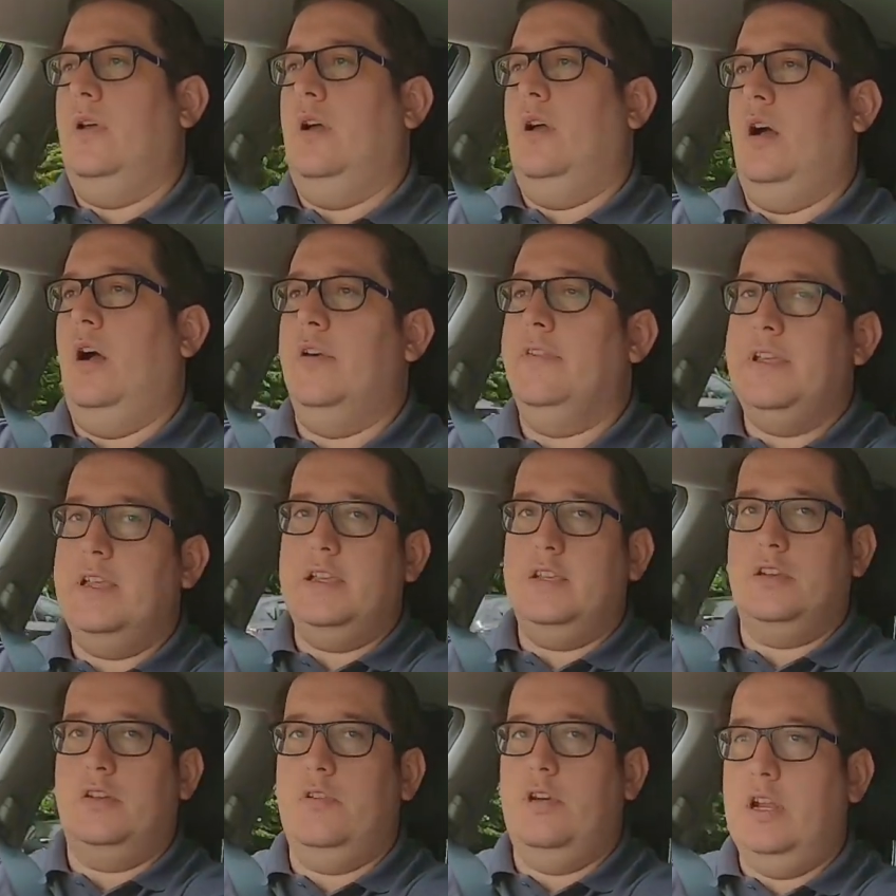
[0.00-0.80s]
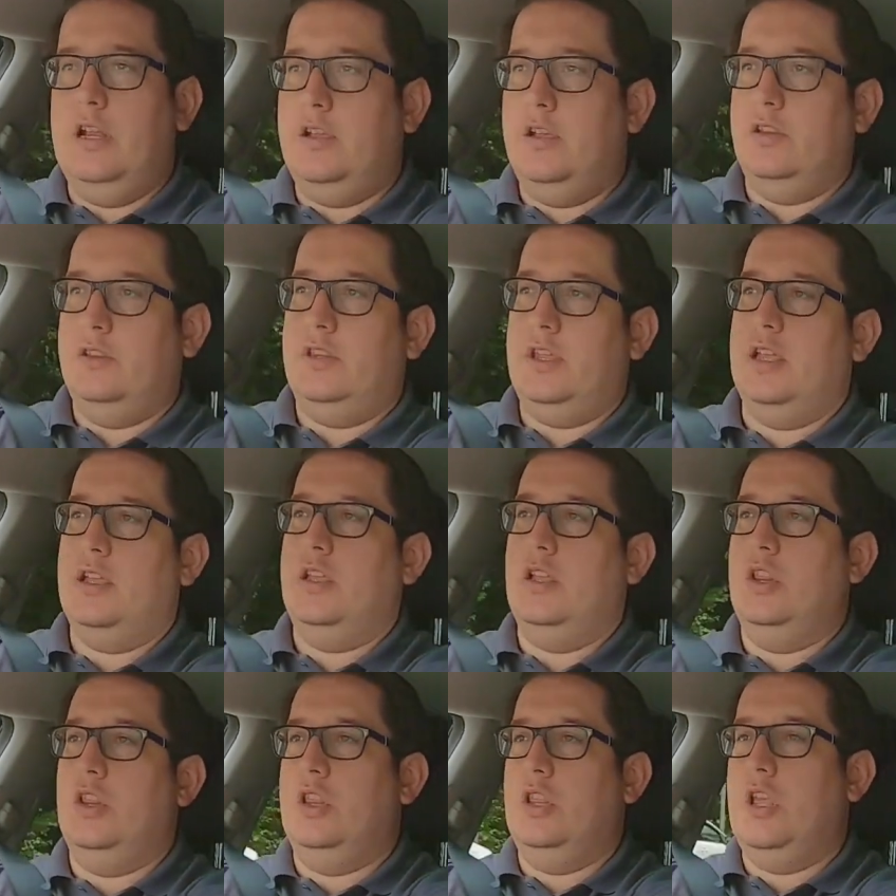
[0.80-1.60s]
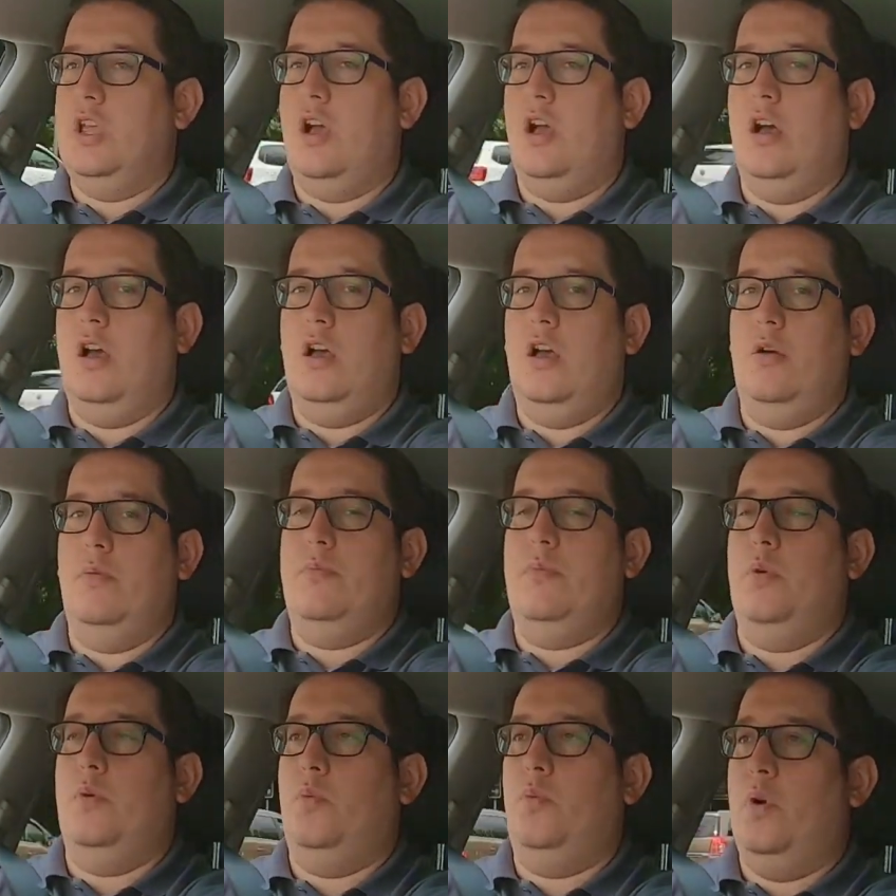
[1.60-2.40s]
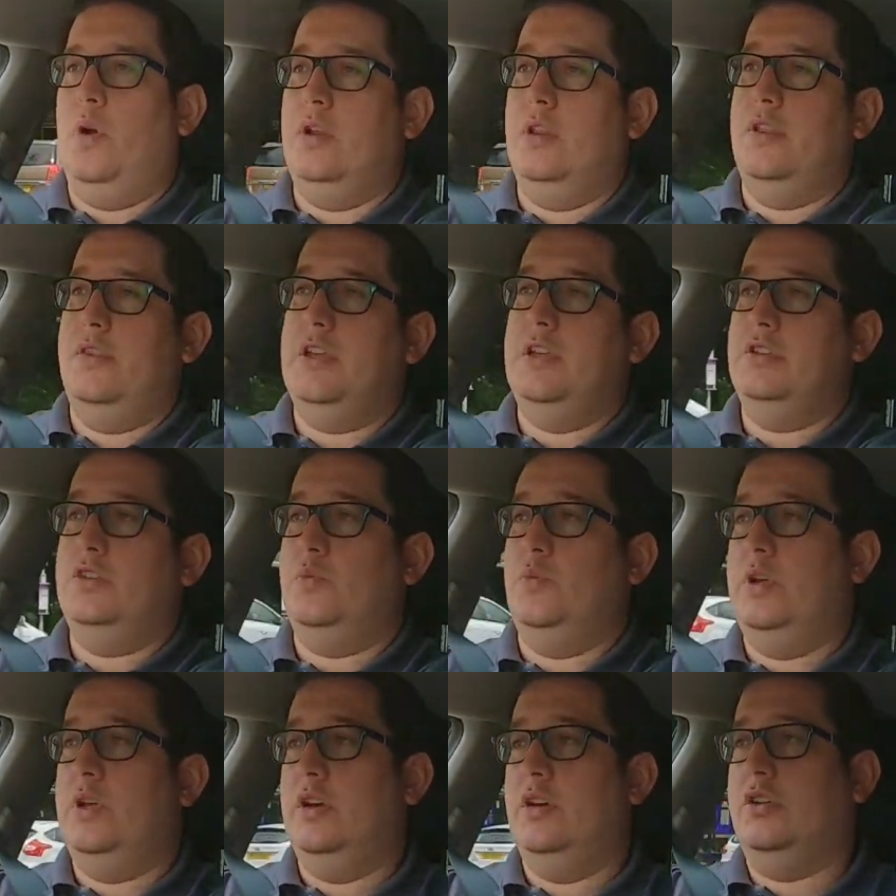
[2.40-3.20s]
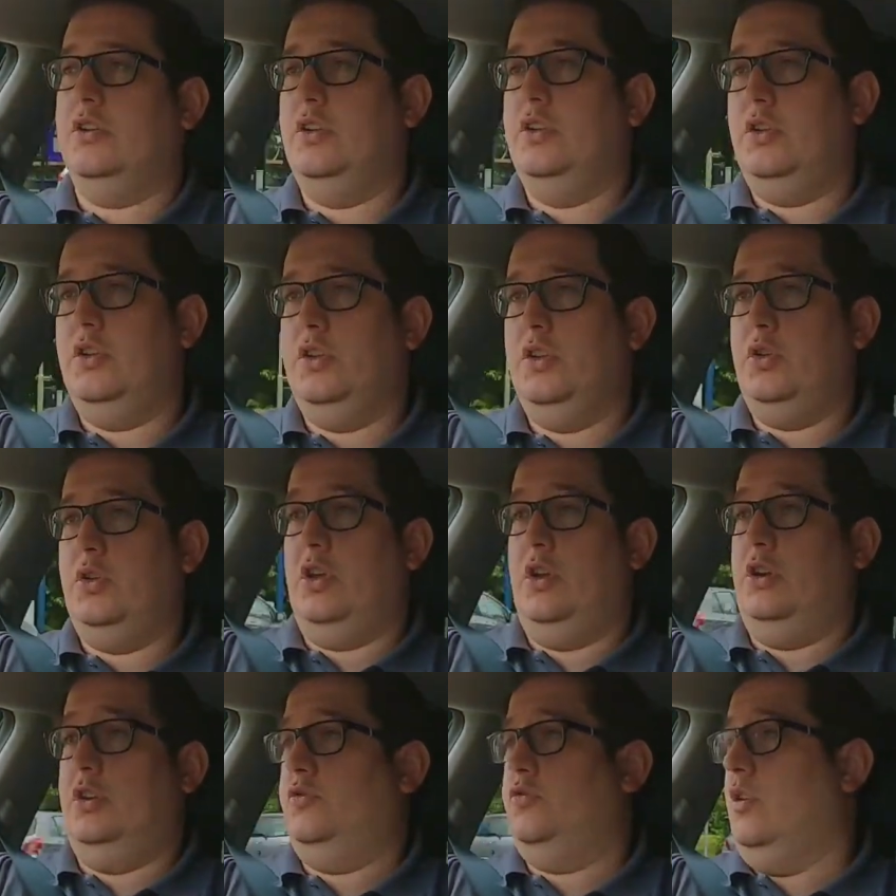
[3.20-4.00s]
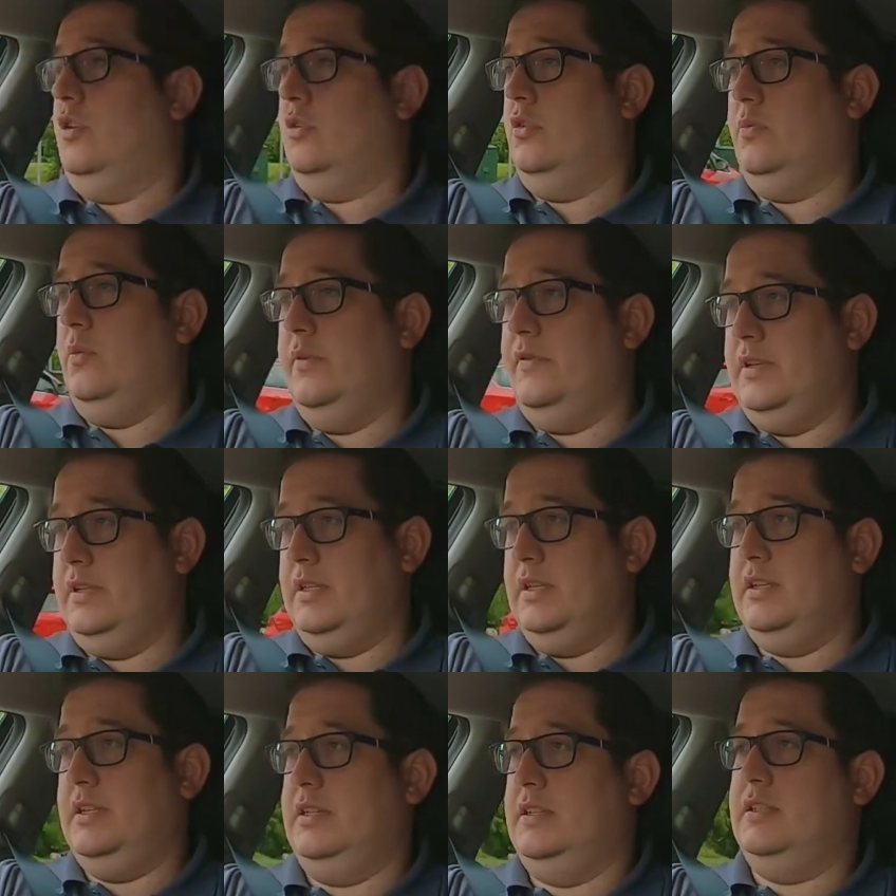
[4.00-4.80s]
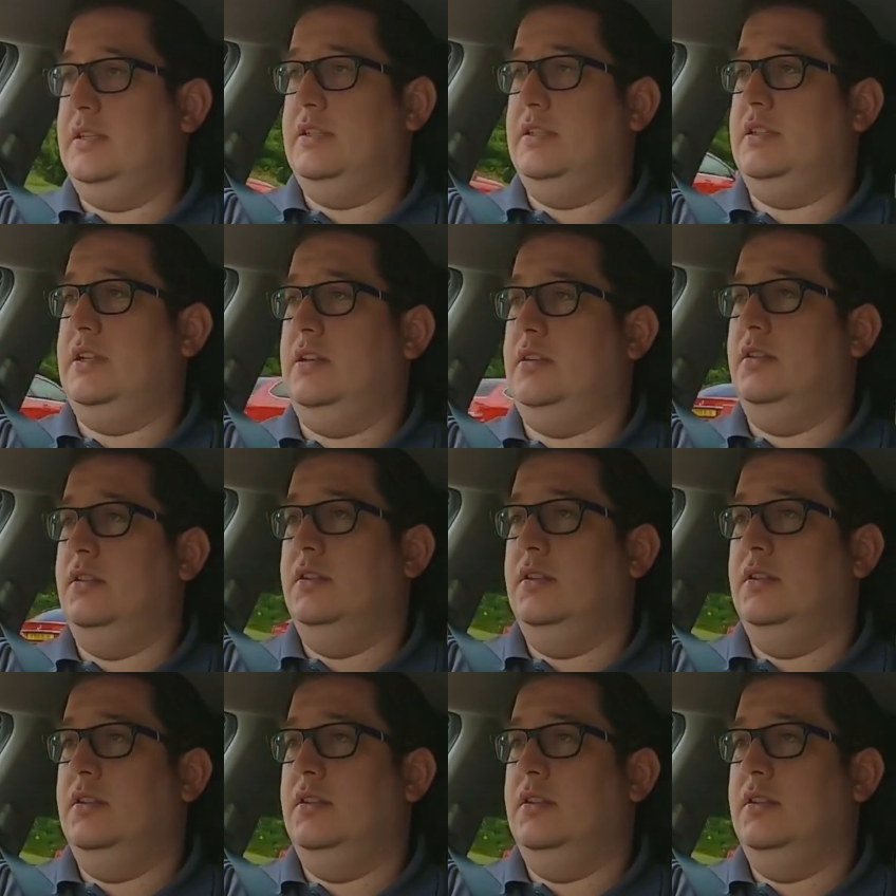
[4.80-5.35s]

I think it's a really good thing. One of the things that we are going to struggle with is the distancing.